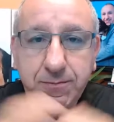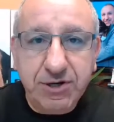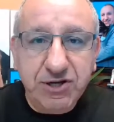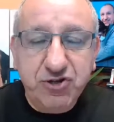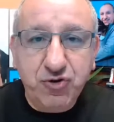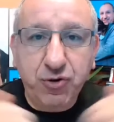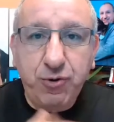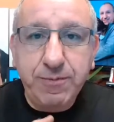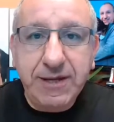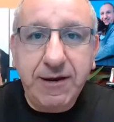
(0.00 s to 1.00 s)
British
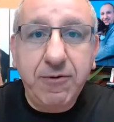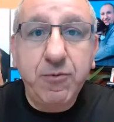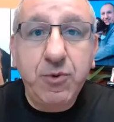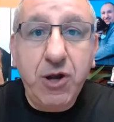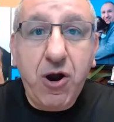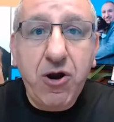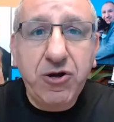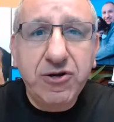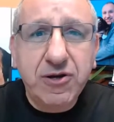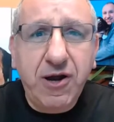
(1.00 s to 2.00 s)
Columbia, we
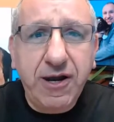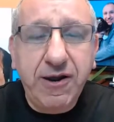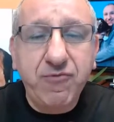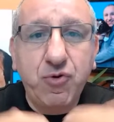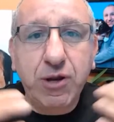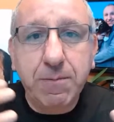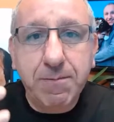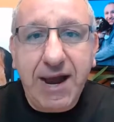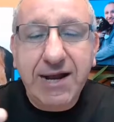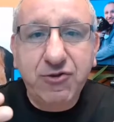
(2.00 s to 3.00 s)
are kind of going
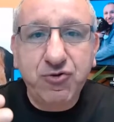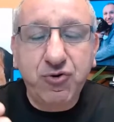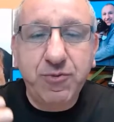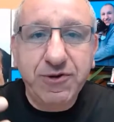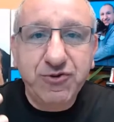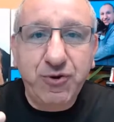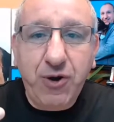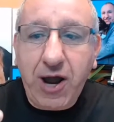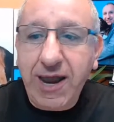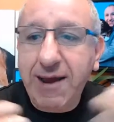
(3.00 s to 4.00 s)
back to normal.
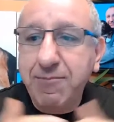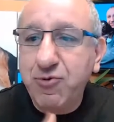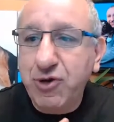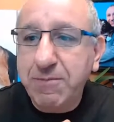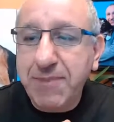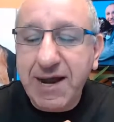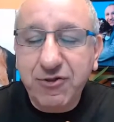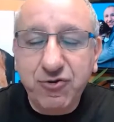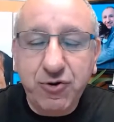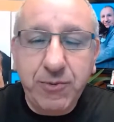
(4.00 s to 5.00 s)
So I am going back
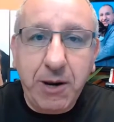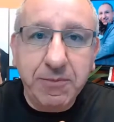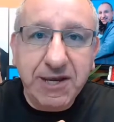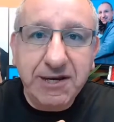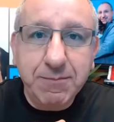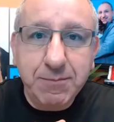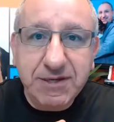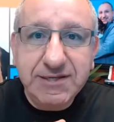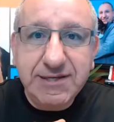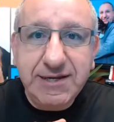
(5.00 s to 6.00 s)
to normal. I'm getting
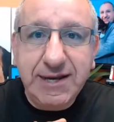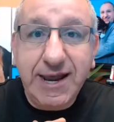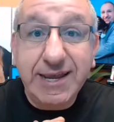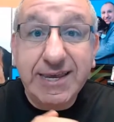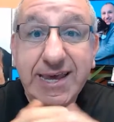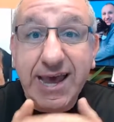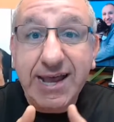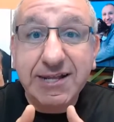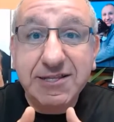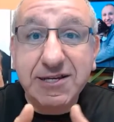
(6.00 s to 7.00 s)
busy, and I
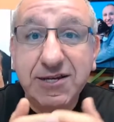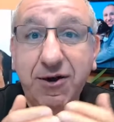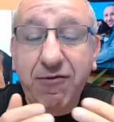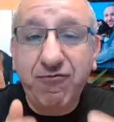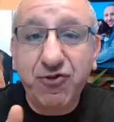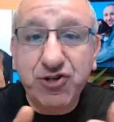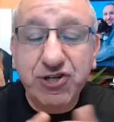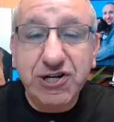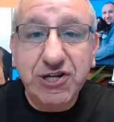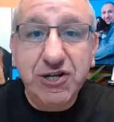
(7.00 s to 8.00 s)
can't,
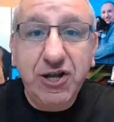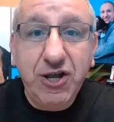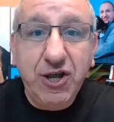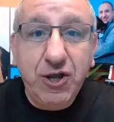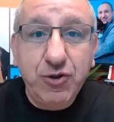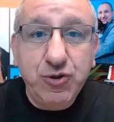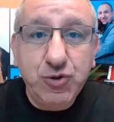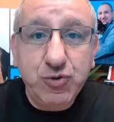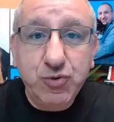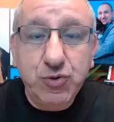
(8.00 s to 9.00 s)
unfortunately,
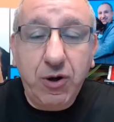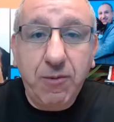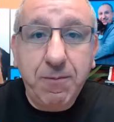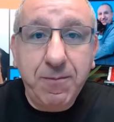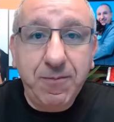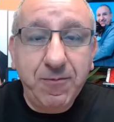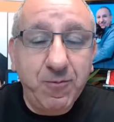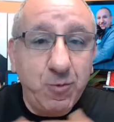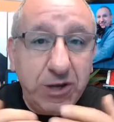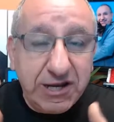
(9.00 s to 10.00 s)
do
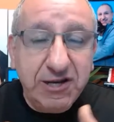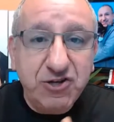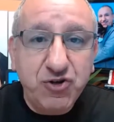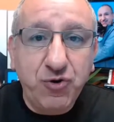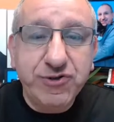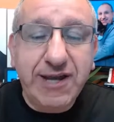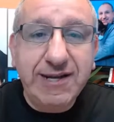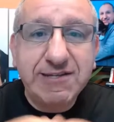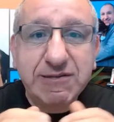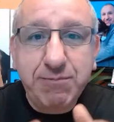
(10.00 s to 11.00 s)
weekly shows,
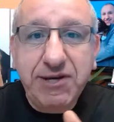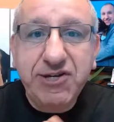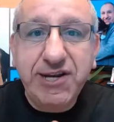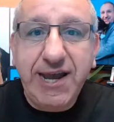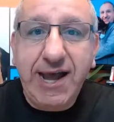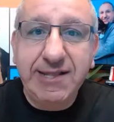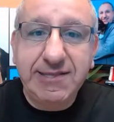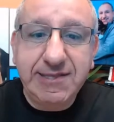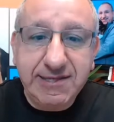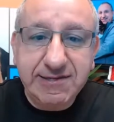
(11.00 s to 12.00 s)
and especially at
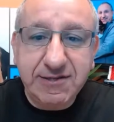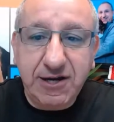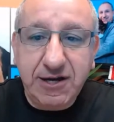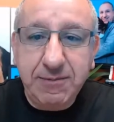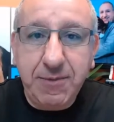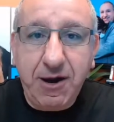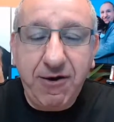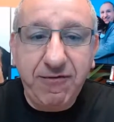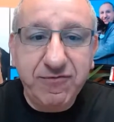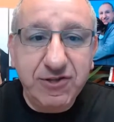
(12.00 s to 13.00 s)
this time
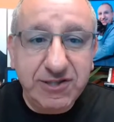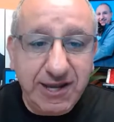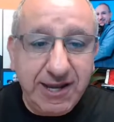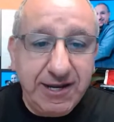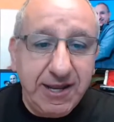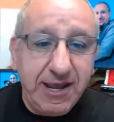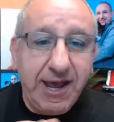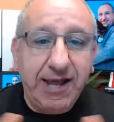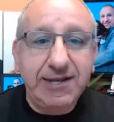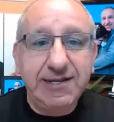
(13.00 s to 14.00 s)
of the day,
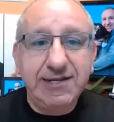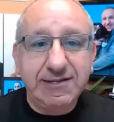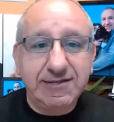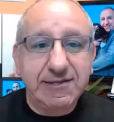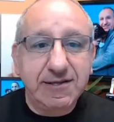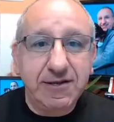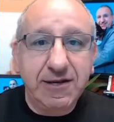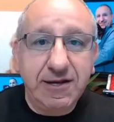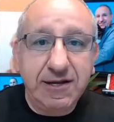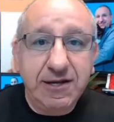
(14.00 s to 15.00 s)
at least
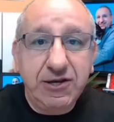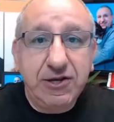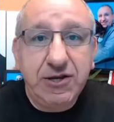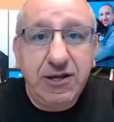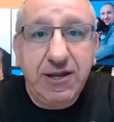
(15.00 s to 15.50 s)
on